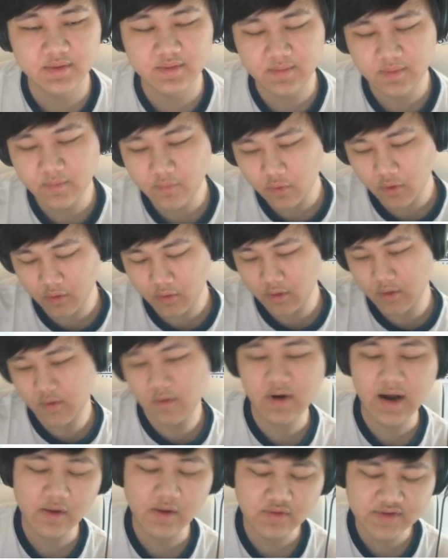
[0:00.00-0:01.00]
or
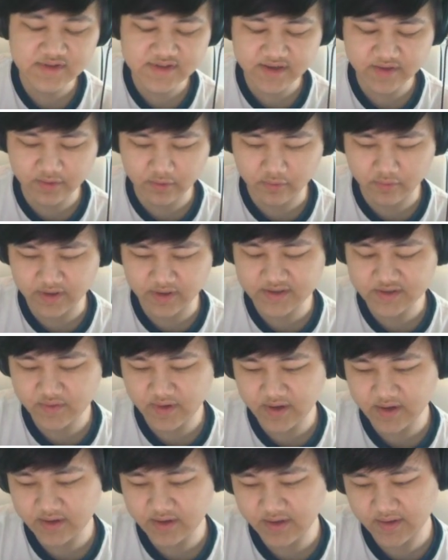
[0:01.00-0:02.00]
or I wouldn't say the grid is
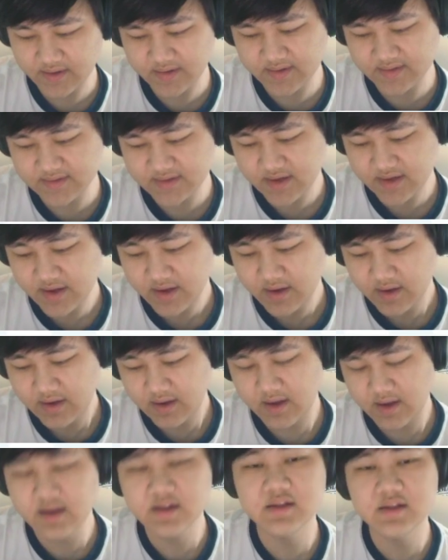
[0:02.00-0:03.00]
great, it is
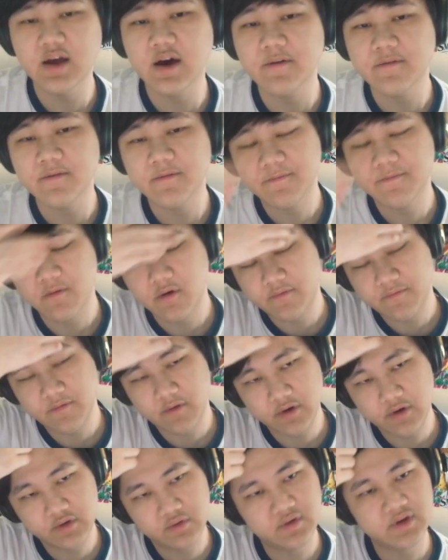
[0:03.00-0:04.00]
enough for
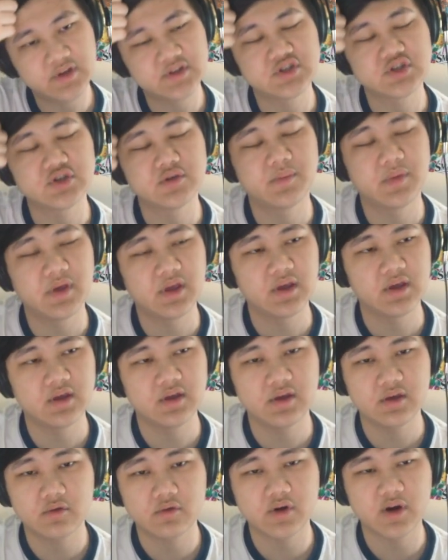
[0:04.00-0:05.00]
for a unit to
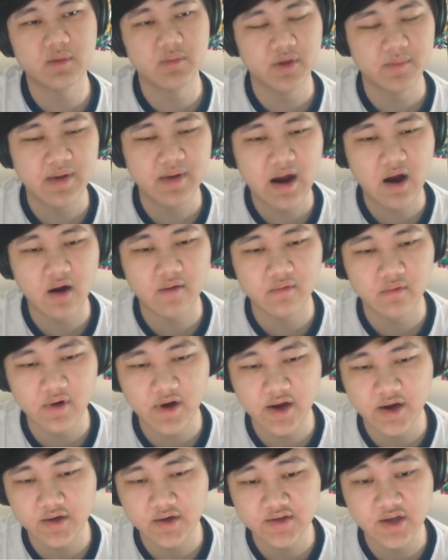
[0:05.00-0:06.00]
be incredibly powerful,
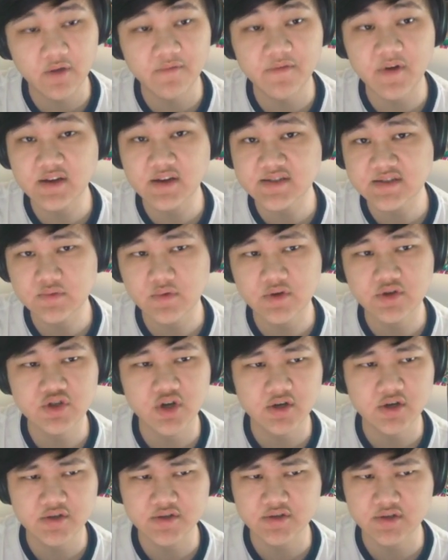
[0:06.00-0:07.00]
right? Delphox is one,
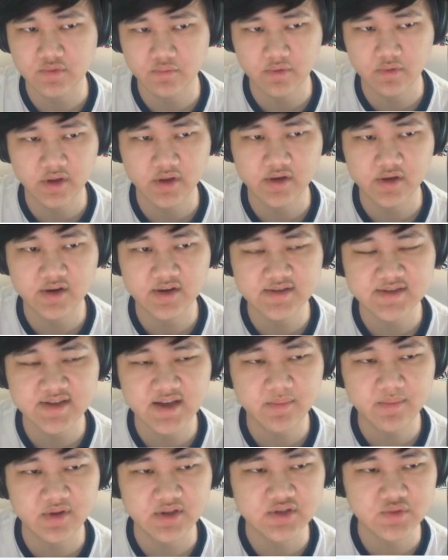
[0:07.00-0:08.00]
Charizard is a really good
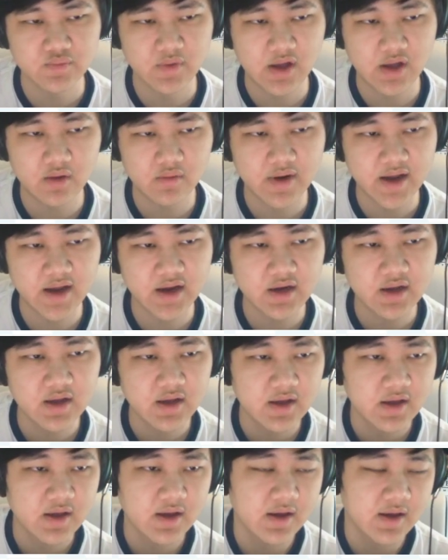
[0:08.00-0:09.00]
example as well, right?
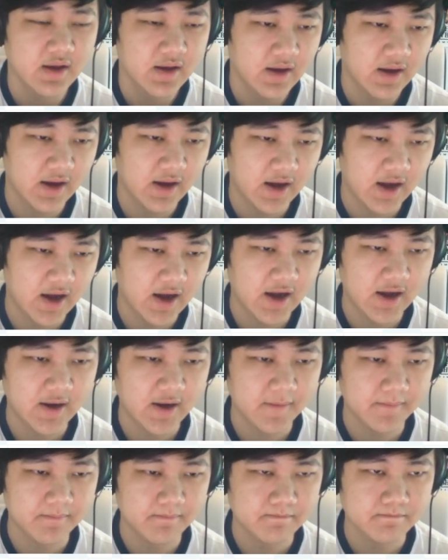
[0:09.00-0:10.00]

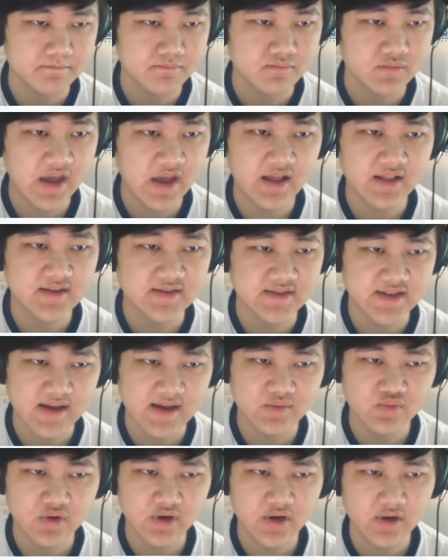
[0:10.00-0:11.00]
Um,
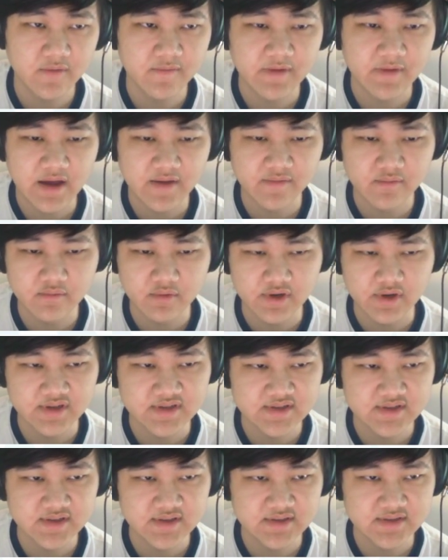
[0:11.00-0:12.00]
Alakazam's one out of five grid
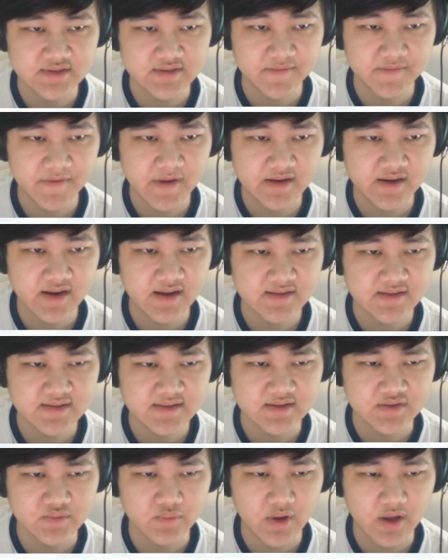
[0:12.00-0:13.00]
is is
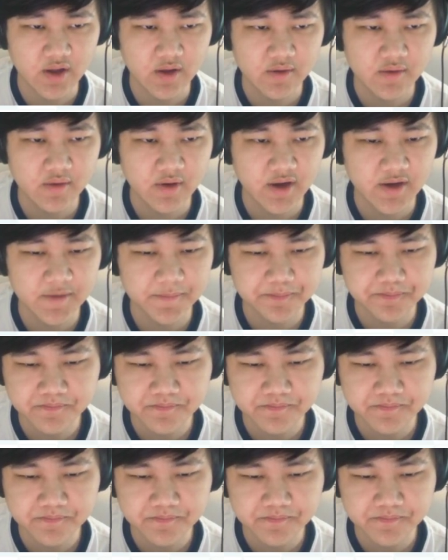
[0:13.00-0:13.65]
fantastic as well, right?